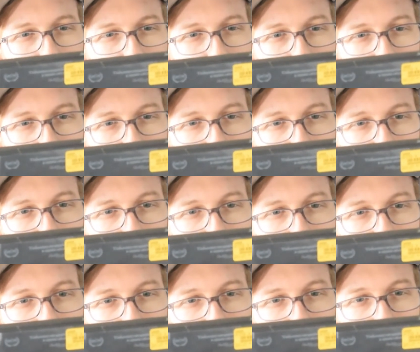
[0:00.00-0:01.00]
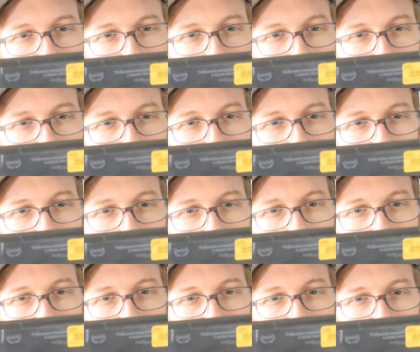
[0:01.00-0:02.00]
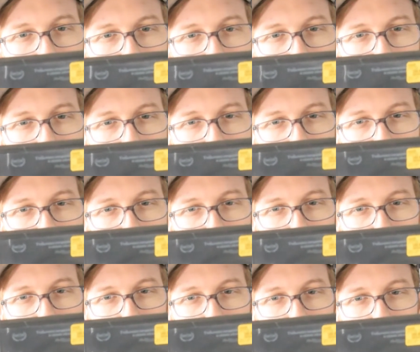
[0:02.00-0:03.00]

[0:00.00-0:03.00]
introduces Garrett Waring as an emotionally